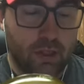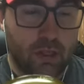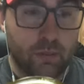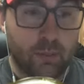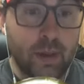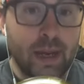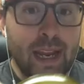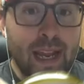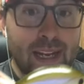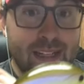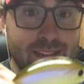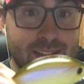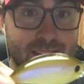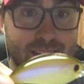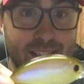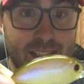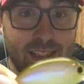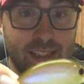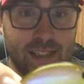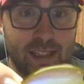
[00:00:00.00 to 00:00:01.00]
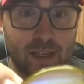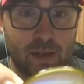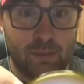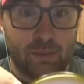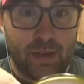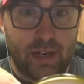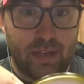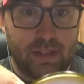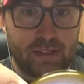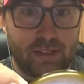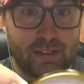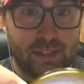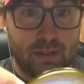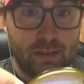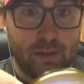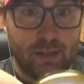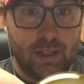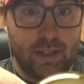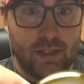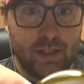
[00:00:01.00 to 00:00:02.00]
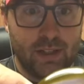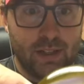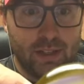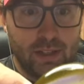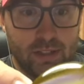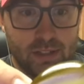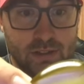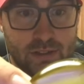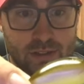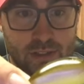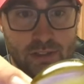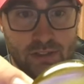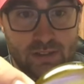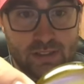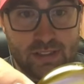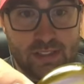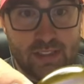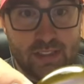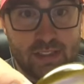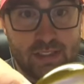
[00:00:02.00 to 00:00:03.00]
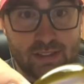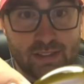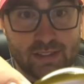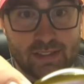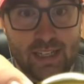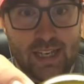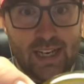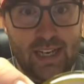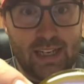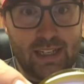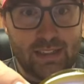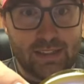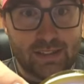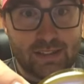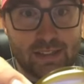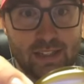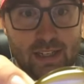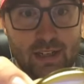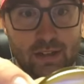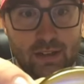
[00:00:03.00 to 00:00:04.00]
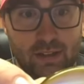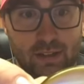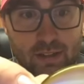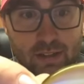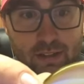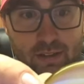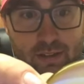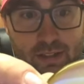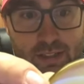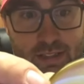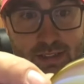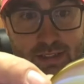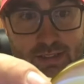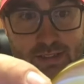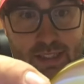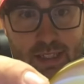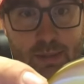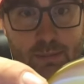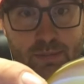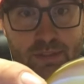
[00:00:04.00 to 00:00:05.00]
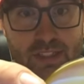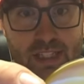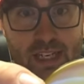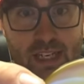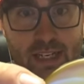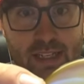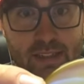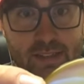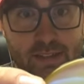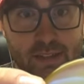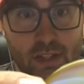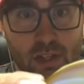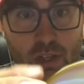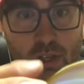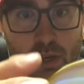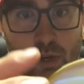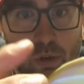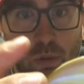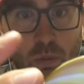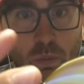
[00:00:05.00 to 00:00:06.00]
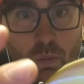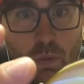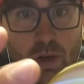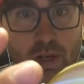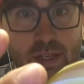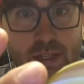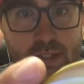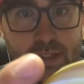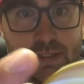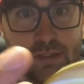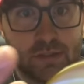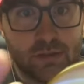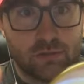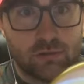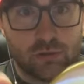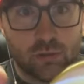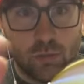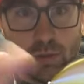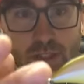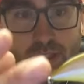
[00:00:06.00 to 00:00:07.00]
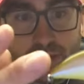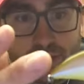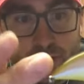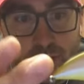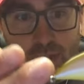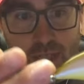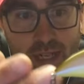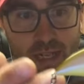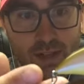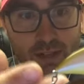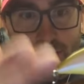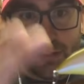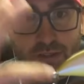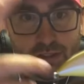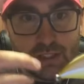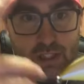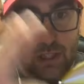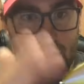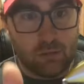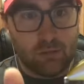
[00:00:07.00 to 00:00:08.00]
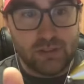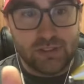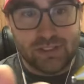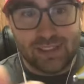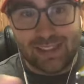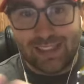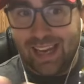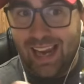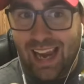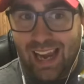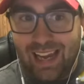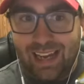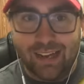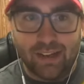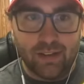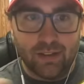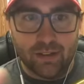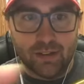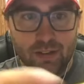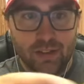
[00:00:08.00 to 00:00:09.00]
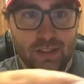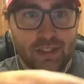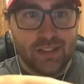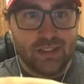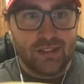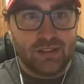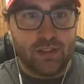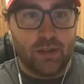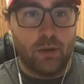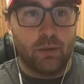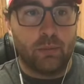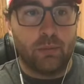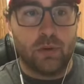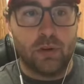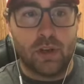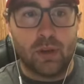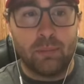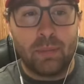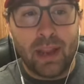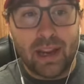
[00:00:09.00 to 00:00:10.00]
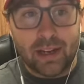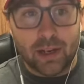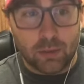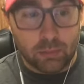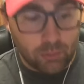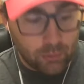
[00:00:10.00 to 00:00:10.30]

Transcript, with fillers: a 3XD in comparison to it. So you see the size. They are literally the same size. One is $22, the other one's like 8. So you can pick your